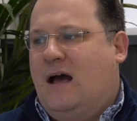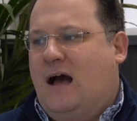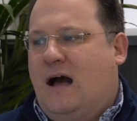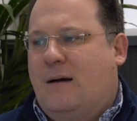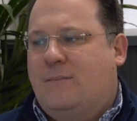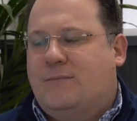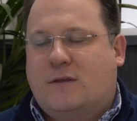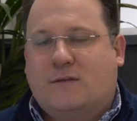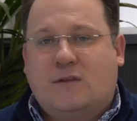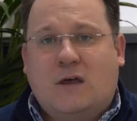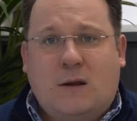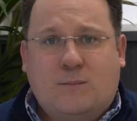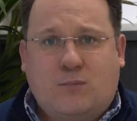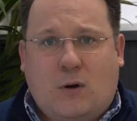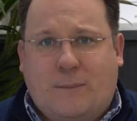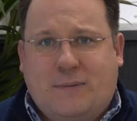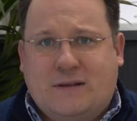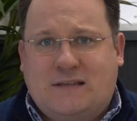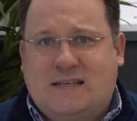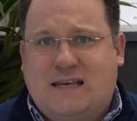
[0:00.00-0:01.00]
Um, the third
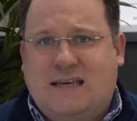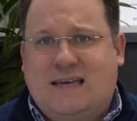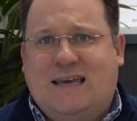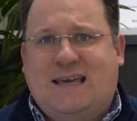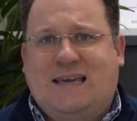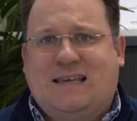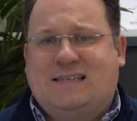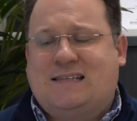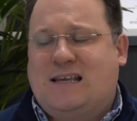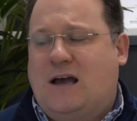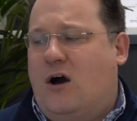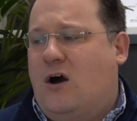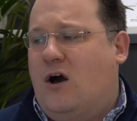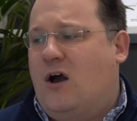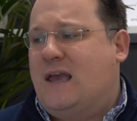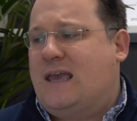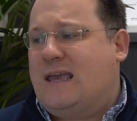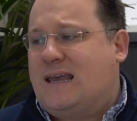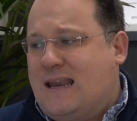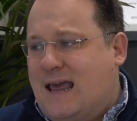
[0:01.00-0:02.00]
property is
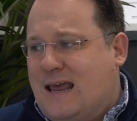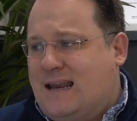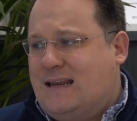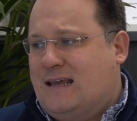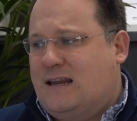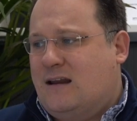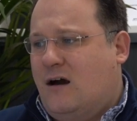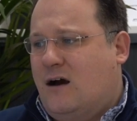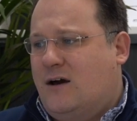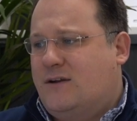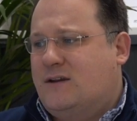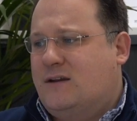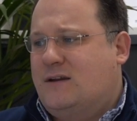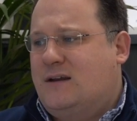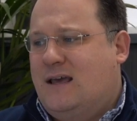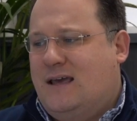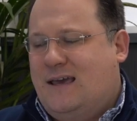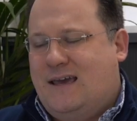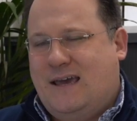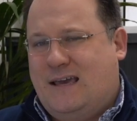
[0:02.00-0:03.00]
in Henley and
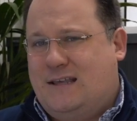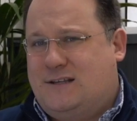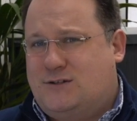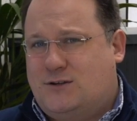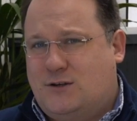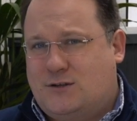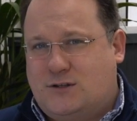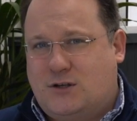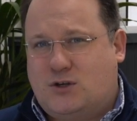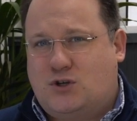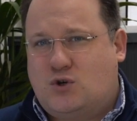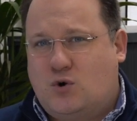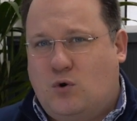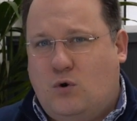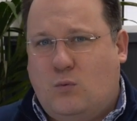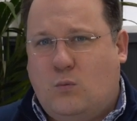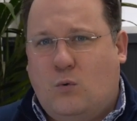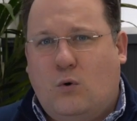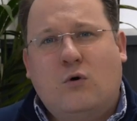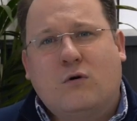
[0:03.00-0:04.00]
Arden. It's just a
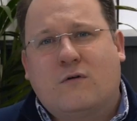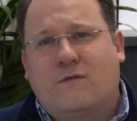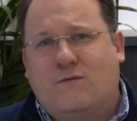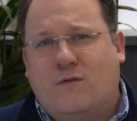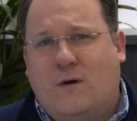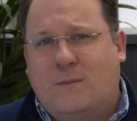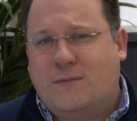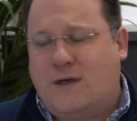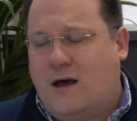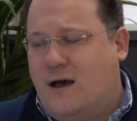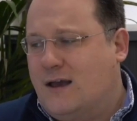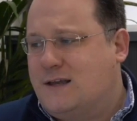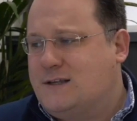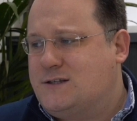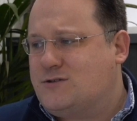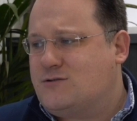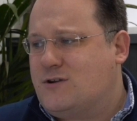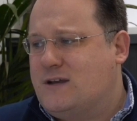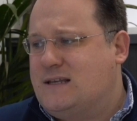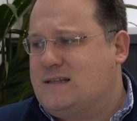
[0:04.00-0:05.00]
short walk from the high
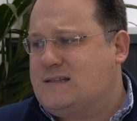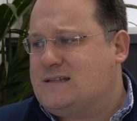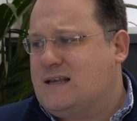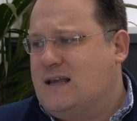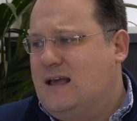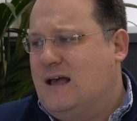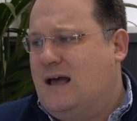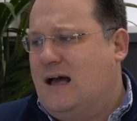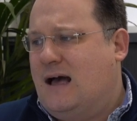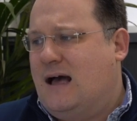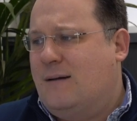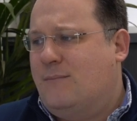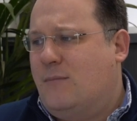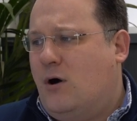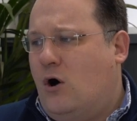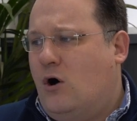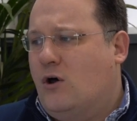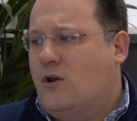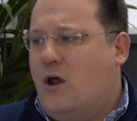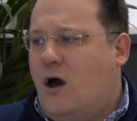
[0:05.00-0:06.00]
street um,
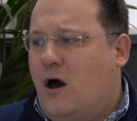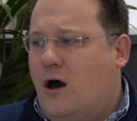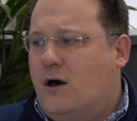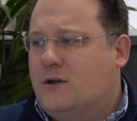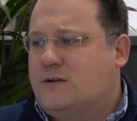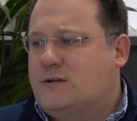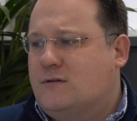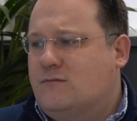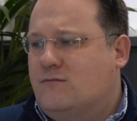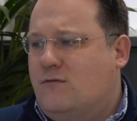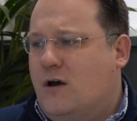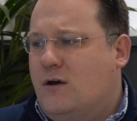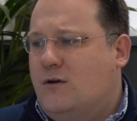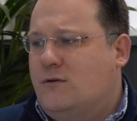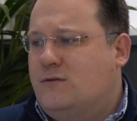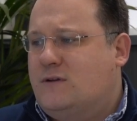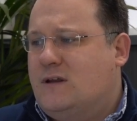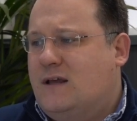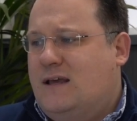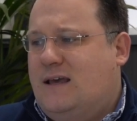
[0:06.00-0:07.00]
on Arden
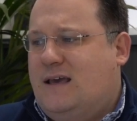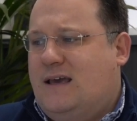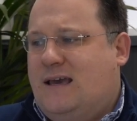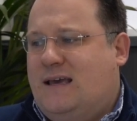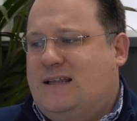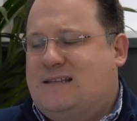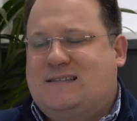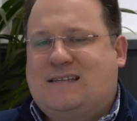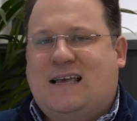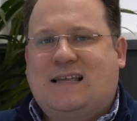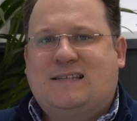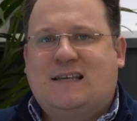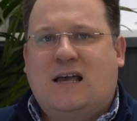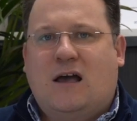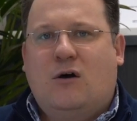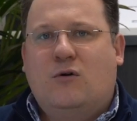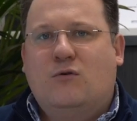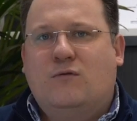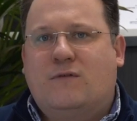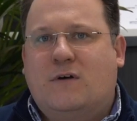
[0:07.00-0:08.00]
Road. It's set
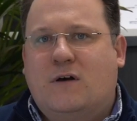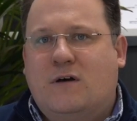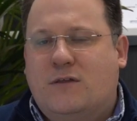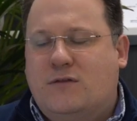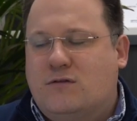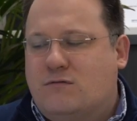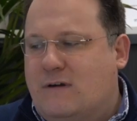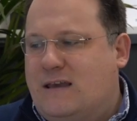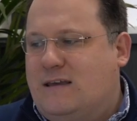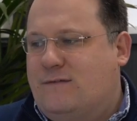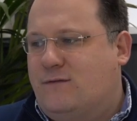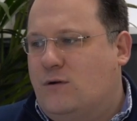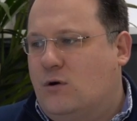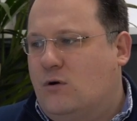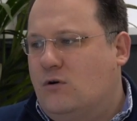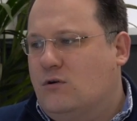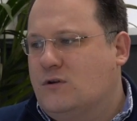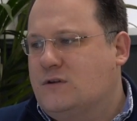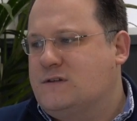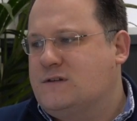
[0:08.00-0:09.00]
over three
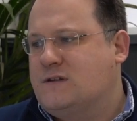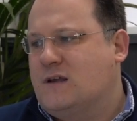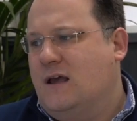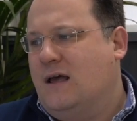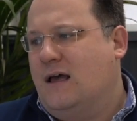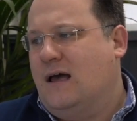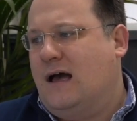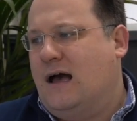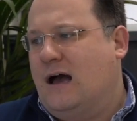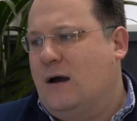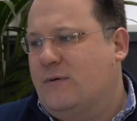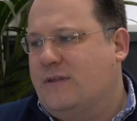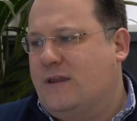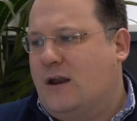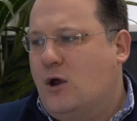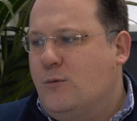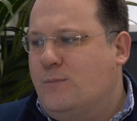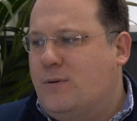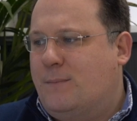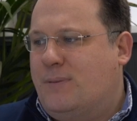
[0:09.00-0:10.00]
floors uh, with
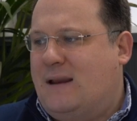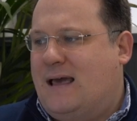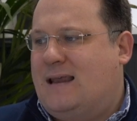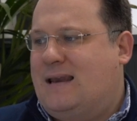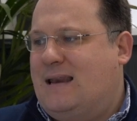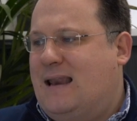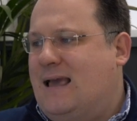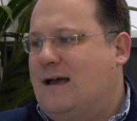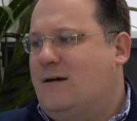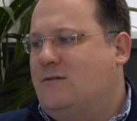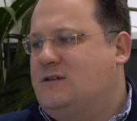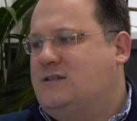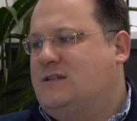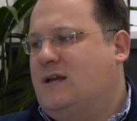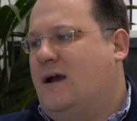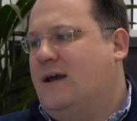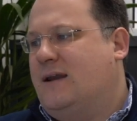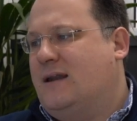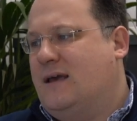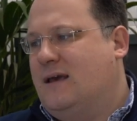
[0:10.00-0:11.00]
an open plan lounge,
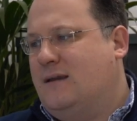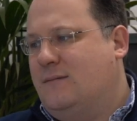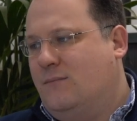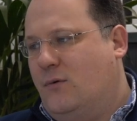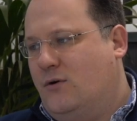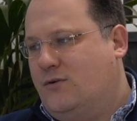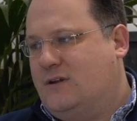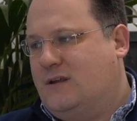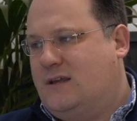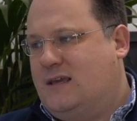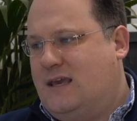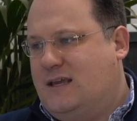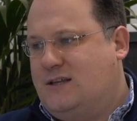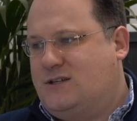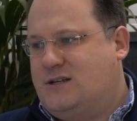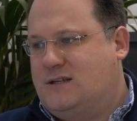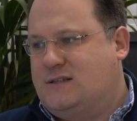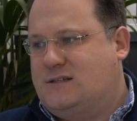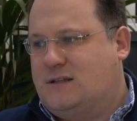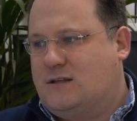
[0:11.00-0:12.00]
diner and modern
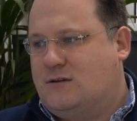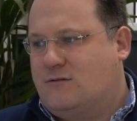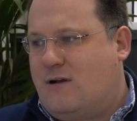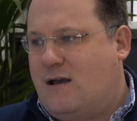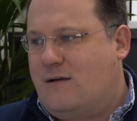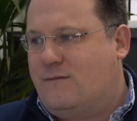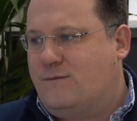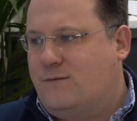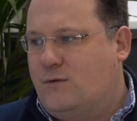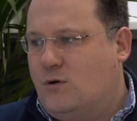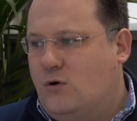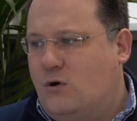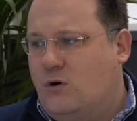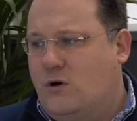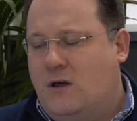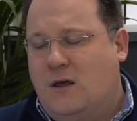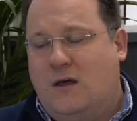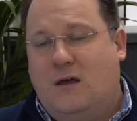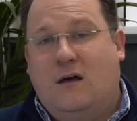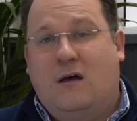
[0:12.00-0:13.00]
kitchen to the ground floor.